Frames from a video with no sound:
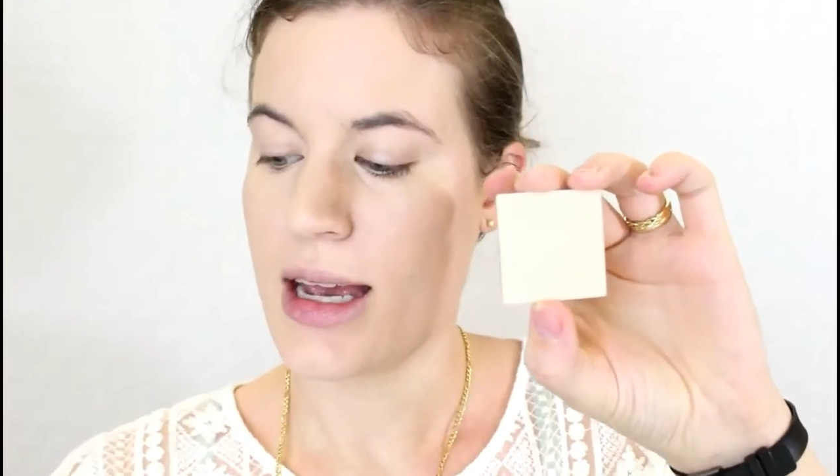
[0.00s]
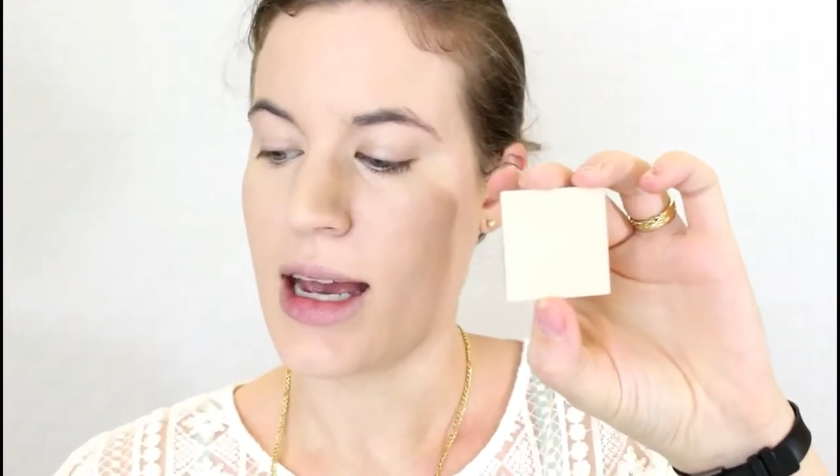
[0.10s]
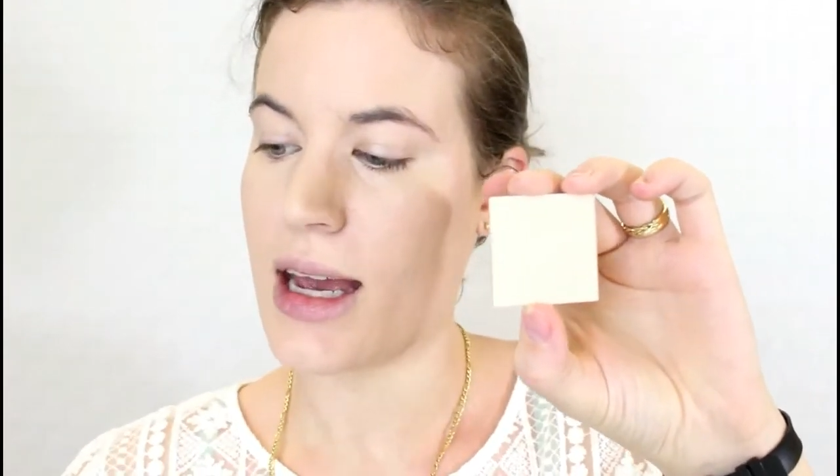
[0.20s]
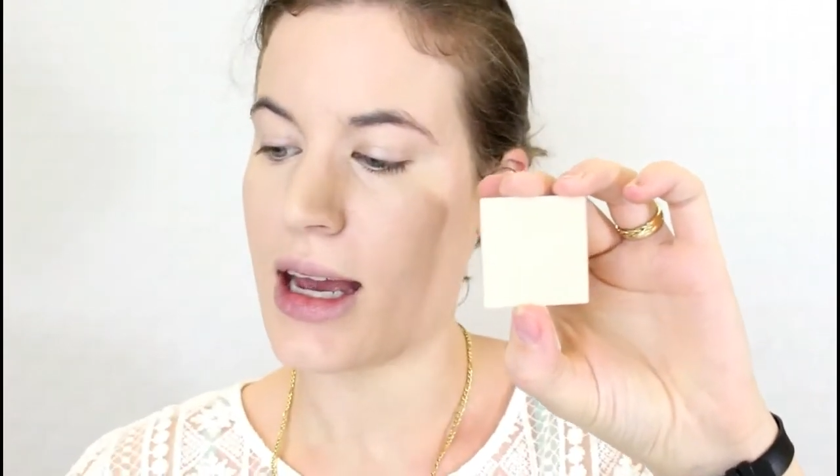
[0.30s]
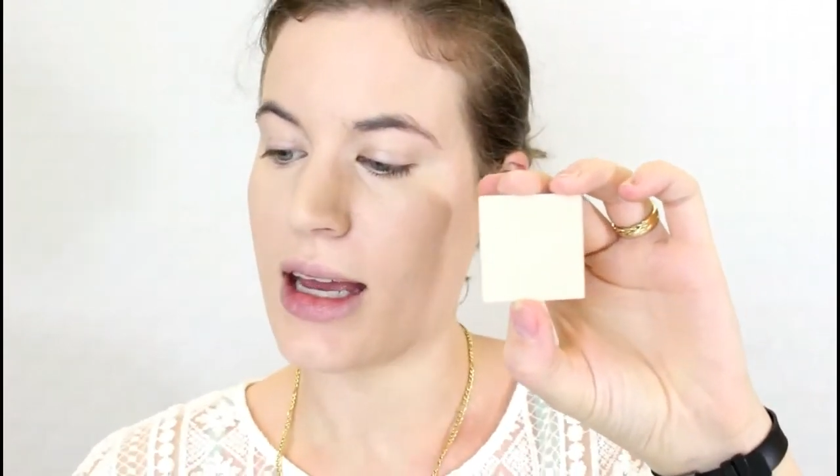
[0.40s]

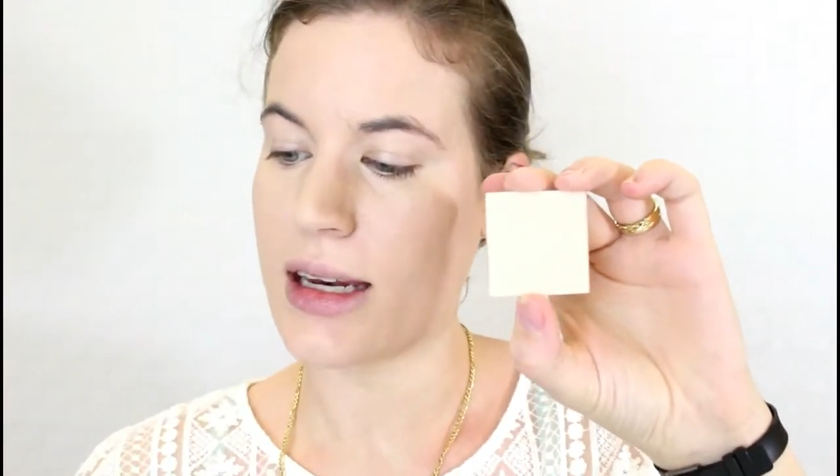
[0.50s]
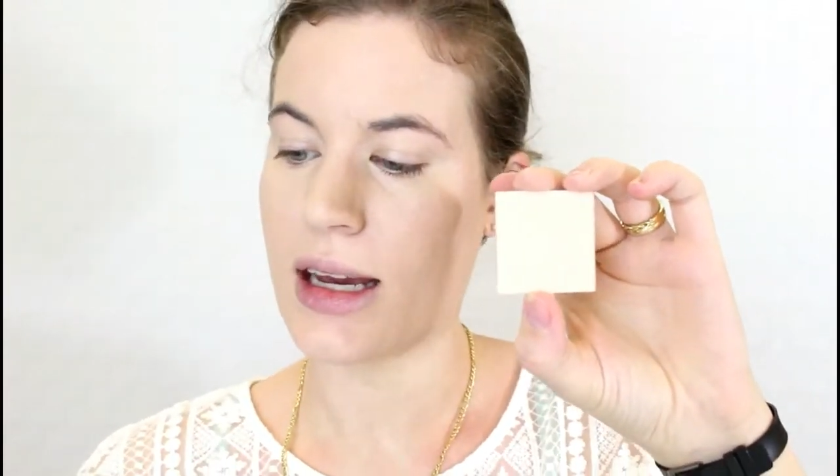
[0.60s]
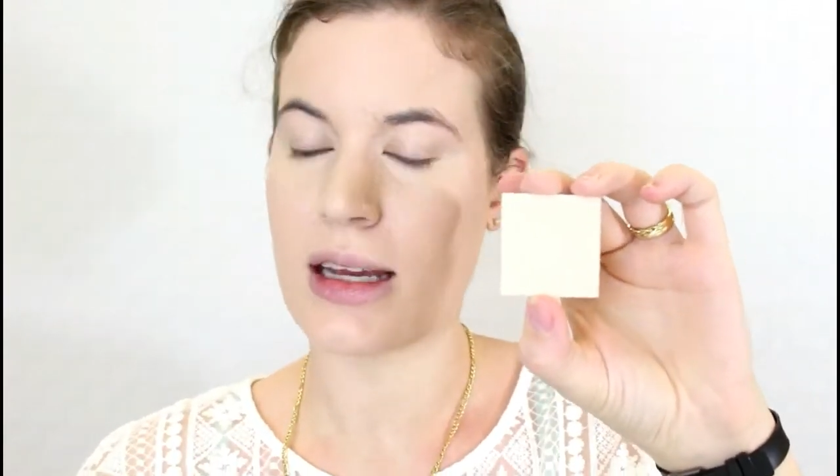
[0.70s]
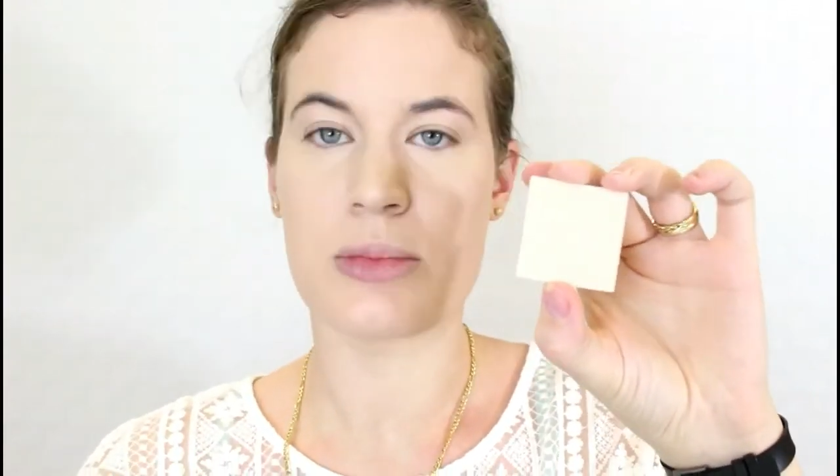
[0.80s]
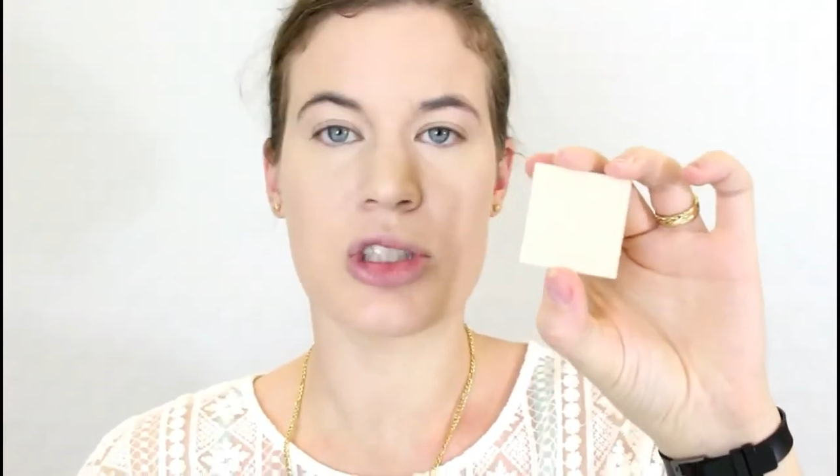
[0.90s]
And
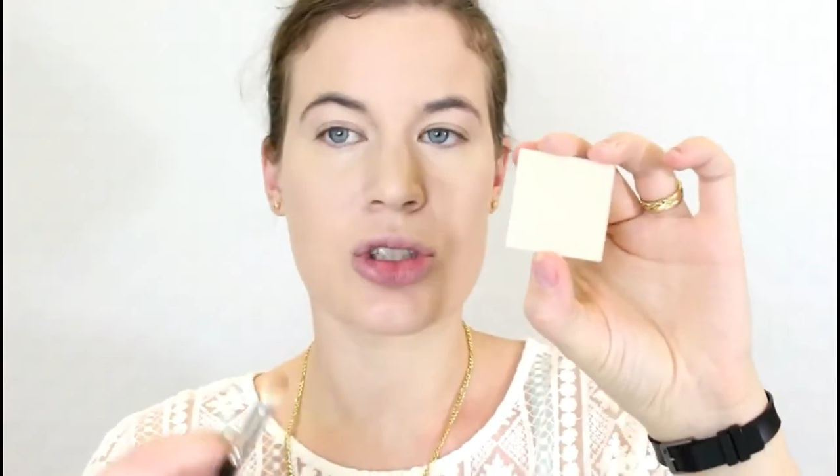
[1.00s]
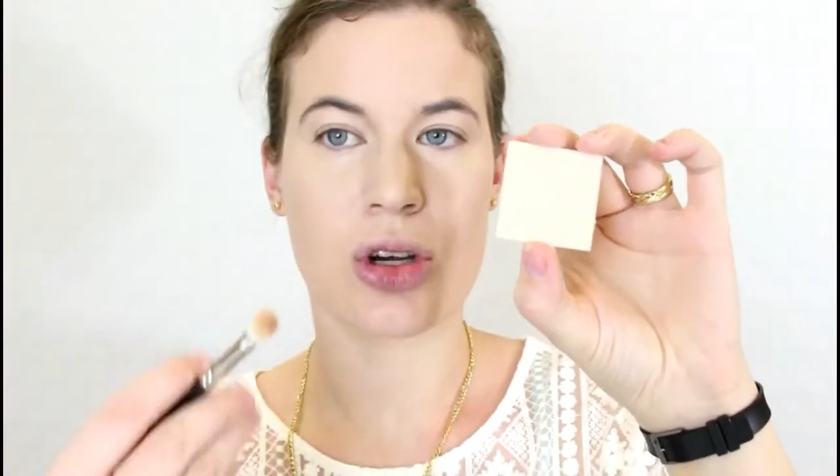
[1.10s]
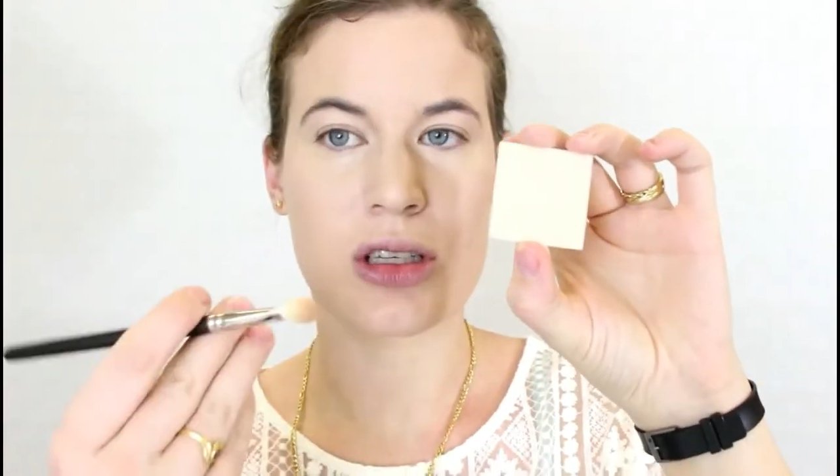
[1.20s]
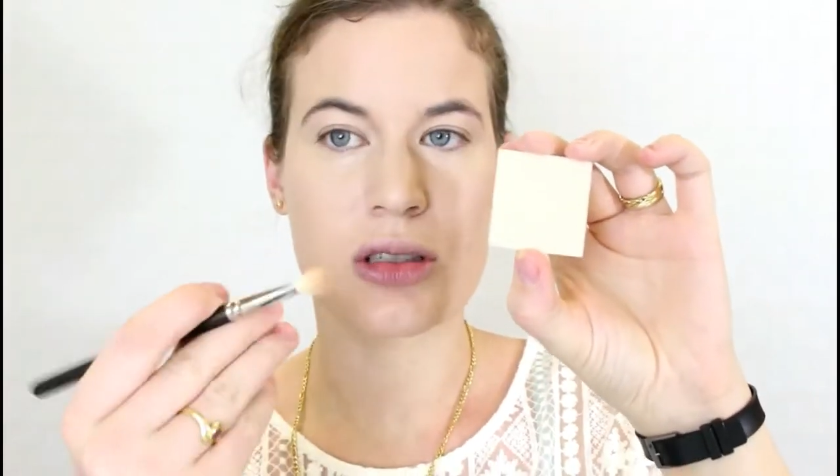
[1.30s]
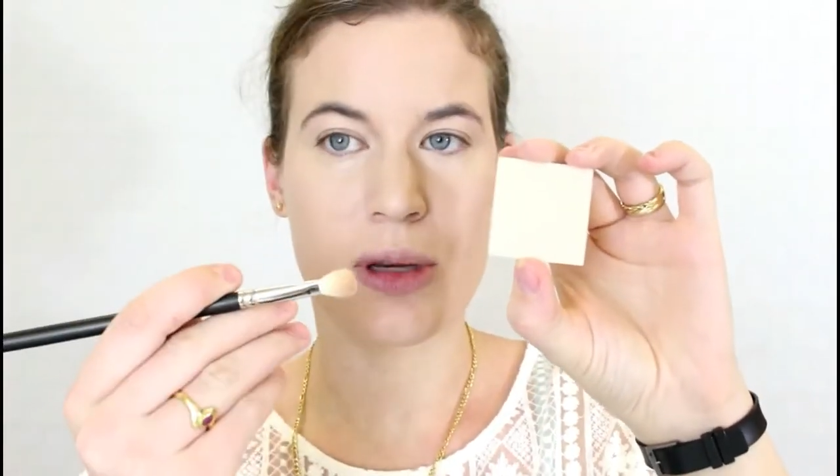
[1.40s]
I'm just
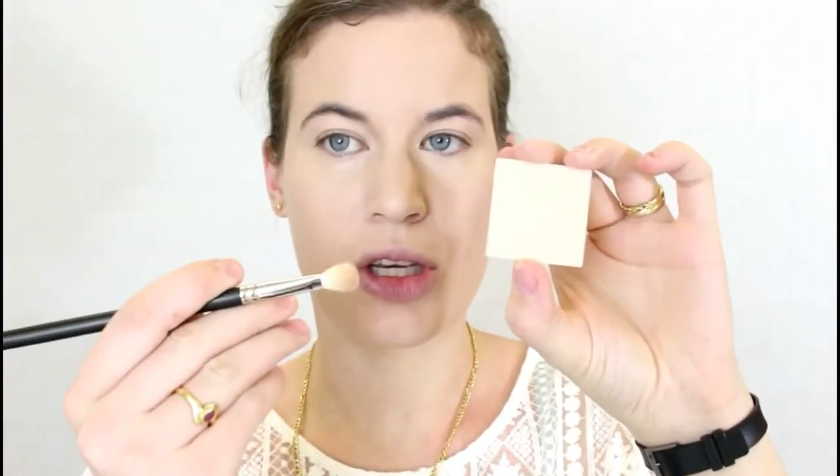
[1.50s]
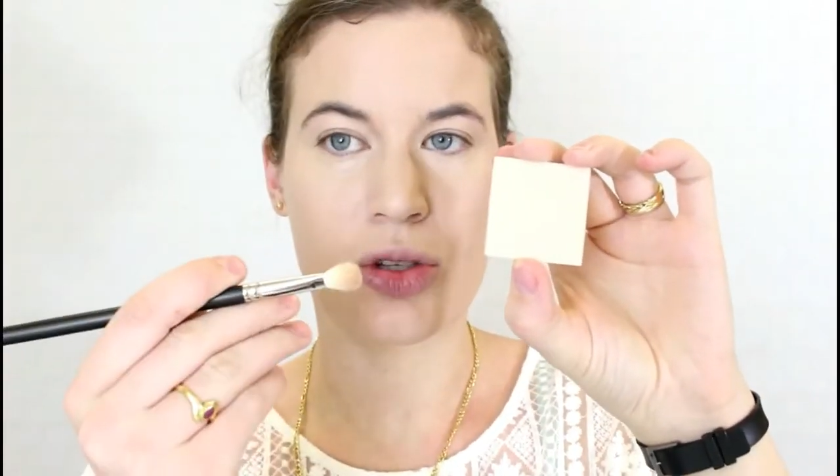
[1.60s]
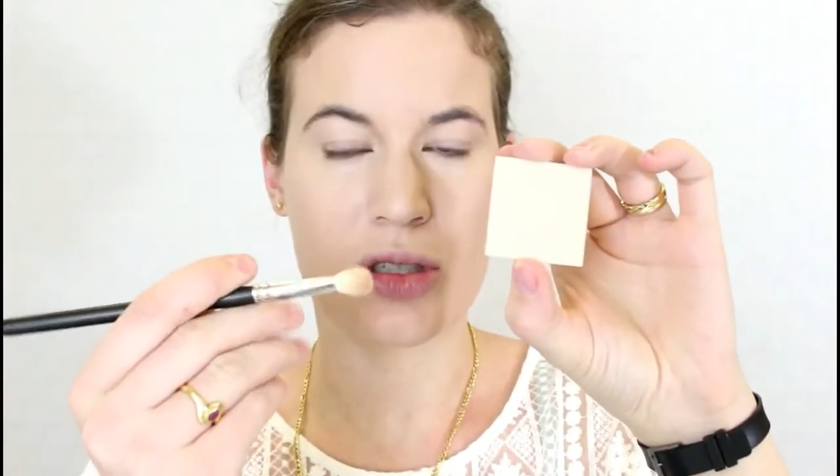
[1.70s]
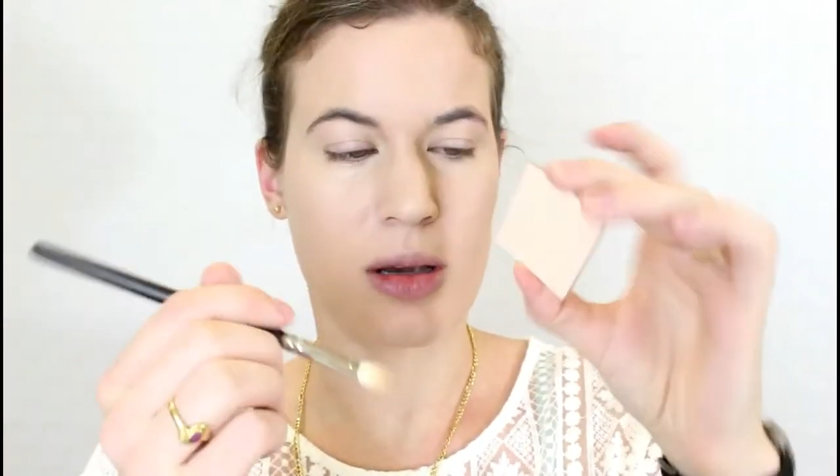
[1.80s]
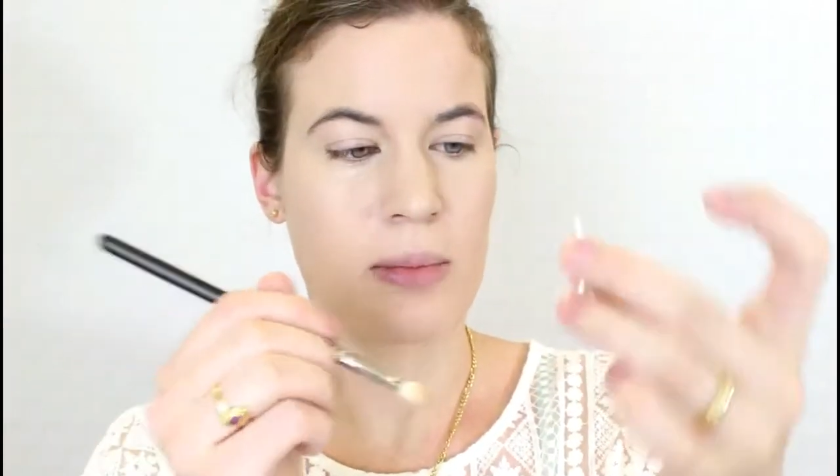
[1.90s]
going to be
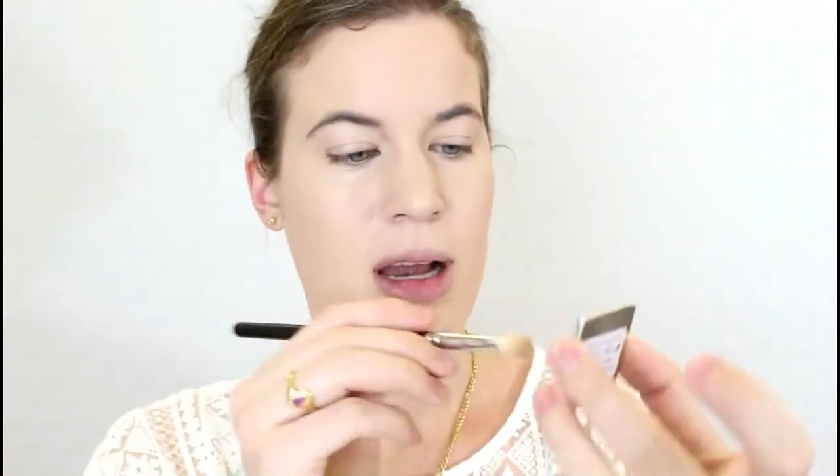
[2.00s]
using